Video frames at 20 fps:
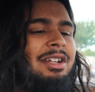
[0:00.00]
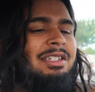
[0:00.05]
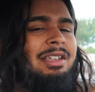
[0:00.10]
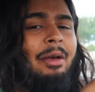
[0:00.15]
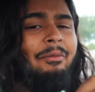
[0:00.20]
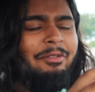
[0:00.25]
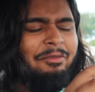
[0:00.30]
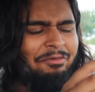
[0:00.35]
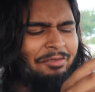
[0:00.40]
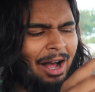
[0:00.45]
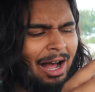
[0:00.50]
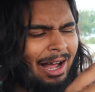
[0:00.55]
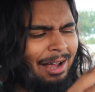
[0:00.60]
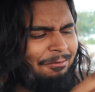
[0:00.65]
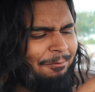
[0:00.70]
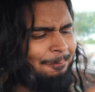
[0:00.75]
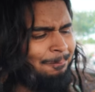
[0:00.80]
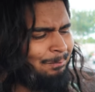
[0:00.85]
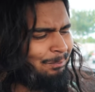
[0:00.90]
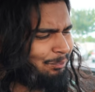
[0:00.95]
it a seven point
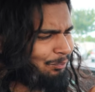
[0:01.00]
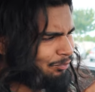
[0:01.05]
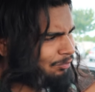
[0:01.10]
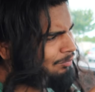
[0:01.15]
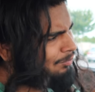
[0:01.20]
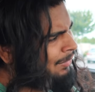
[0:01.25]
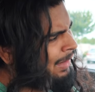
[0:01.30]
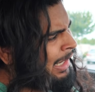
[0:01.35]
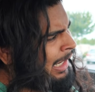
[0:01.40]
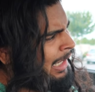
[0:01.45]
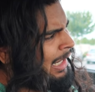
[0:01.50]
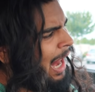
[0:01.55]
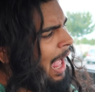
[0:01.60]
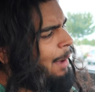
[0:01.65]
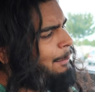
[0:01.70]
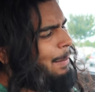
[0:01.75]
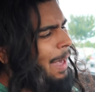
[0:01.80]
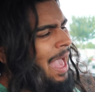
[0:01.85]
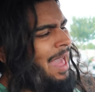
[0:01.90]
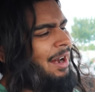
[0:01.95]
five.
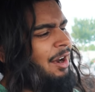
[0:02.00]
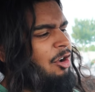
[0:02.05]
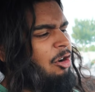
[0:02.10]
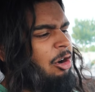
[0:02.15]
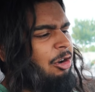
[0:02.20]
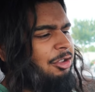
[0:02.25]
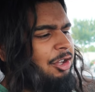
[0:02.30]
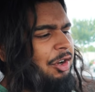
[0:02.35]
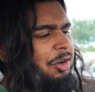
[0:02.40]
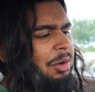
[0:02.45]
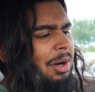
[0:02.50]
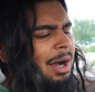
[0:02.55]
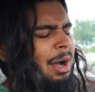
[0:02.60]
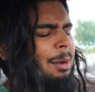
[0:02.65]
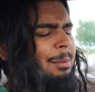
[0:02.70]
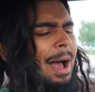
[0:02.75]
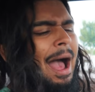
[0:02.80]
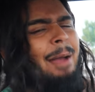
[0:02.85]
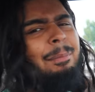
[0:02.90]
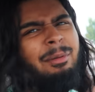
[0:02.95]
Not bad at all though.
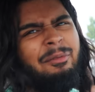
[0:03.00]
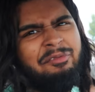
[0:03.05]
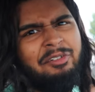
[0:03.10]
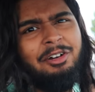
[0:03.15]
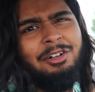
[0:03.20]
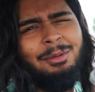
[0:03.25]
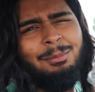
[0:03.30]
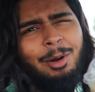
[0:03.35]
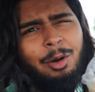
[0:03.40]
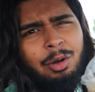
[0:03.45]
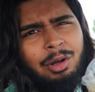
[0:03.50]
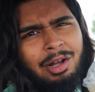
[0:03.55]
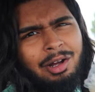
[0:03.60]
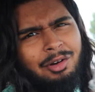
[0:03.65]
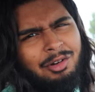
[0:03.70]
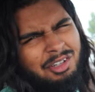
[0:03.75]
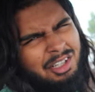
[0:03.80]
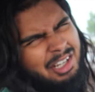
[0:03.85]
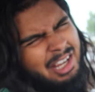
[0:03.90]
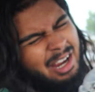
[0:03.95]
um I prefer the mocha
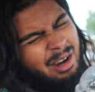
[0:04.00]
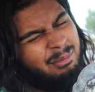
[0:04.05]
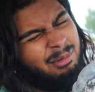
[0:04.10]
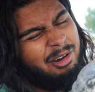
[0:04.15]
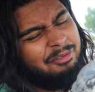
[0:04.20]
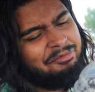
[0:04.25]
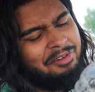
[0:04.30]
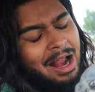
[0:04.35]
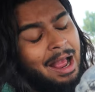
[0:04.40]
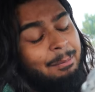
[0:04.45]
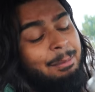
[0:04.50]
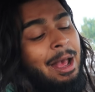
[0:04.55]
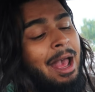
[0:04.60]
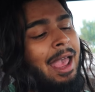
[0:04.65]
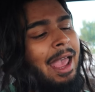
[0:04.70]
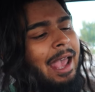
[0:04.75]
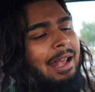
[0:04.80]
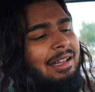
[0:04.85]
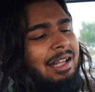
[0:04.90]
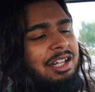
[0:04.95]
or the caramel frap,
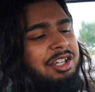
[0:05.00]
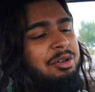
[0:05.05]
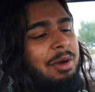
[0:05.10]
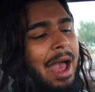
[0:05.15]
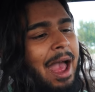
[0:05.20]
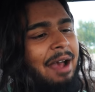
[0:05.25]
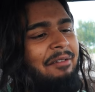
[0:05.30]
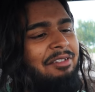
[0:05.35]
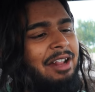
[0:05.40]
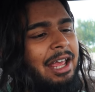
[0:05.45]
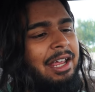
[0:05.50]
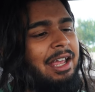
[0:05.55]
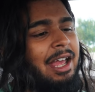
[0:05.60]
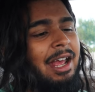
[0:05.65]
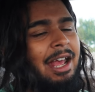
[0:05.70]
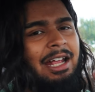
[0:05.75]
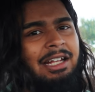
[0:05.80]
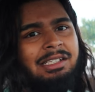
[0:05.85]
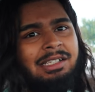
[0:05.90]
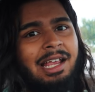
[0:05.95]
and then you have like,
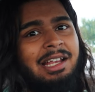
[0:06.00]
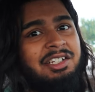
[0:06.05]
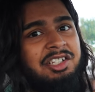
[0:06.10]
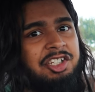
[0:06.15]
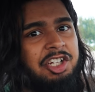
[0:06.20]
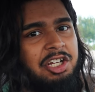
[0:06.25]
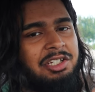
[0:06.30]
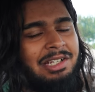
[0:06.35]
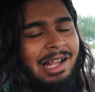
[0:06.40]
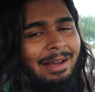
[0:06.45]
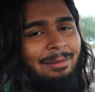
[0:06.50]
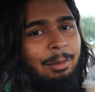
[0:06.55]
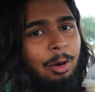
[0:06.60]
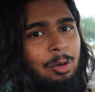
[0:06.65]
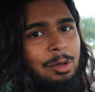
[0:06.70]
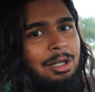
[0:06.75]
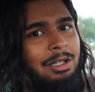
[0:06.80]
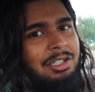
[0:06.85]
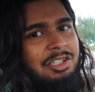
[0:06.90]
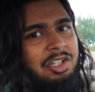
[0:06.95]
it tastes just like
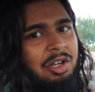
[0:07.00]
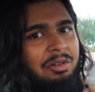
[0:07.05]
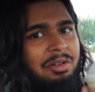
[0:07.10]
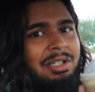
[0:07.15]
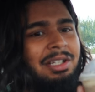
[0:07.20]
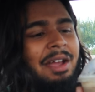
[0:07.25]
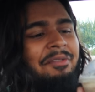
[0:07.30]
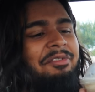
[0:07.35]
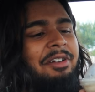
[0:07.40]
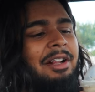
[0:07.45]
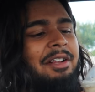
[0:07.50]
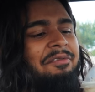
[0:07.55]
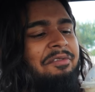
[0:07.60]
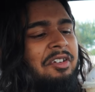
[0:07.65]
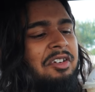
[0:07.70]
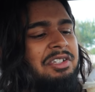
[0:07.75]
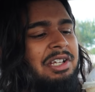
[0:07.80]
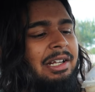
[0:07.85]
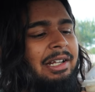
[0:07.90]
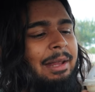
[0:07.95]
mocha, so it definitely
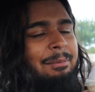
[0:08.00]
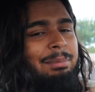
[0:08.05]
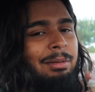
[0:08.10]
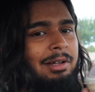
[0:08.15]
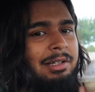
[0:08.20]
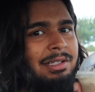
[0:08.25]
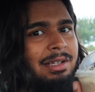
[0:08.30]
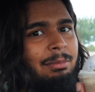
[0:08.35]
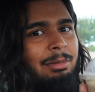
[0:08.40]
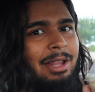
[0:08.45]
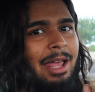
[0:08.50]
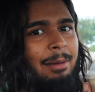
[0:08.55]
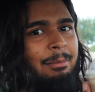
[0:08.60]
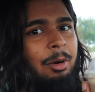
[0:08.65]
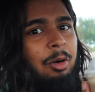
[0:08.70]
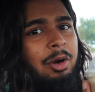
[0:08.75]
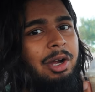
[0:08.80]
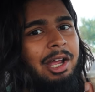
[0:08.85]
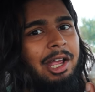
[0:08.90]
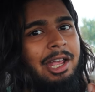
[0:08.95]
feels like they put some of that
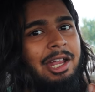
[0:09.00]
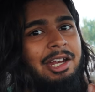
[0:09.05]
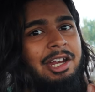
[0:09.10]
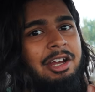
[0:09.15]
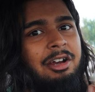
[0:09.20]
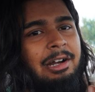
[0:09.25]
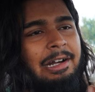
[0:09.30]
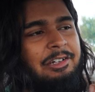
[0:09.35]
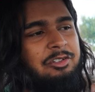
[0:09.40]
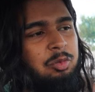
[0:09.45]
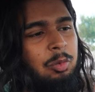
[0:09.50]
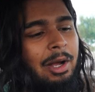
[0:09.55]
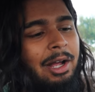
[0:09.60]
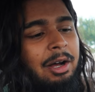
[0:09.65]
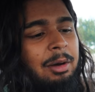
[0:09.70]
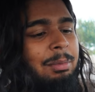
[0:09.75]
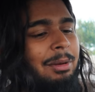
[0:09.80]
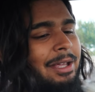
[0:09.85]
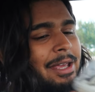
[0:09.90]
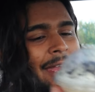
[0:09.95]
mocha in here as
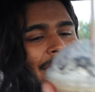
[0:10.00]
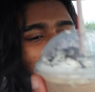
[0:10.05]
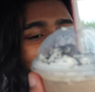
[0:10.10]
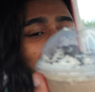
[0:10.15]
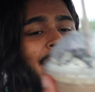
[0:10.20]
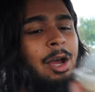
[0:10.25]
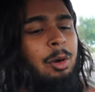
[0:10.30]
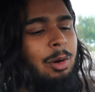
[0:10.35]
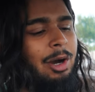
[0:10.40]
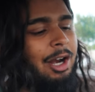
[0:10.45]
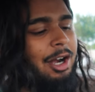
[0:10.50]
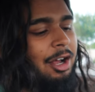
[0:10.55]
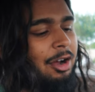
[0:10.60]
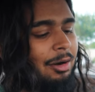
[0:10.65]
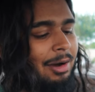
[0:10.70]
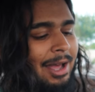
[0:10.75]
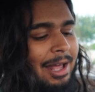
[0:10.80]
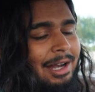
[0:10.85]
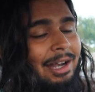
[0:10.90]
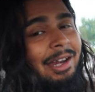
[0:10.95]
well. But yeah, we're gonna
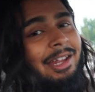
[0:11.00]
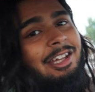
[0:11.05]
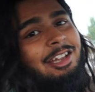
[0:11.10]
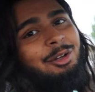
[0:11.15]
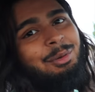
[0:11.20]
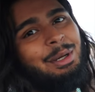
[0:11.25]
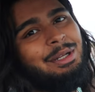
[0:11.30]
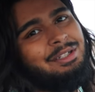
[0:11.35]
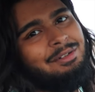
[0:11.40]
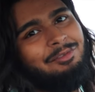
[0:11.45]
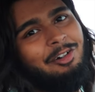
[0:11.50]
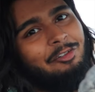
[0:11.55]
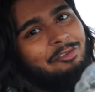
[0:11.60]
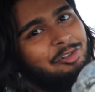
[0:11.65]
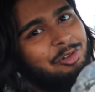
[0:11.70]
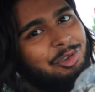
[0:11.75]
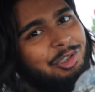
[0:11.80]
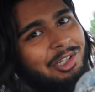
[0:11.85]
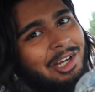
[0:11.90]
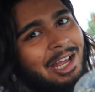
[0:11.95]
go ahead and eat the rest of our
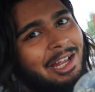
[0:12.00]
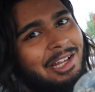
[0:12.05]
food, you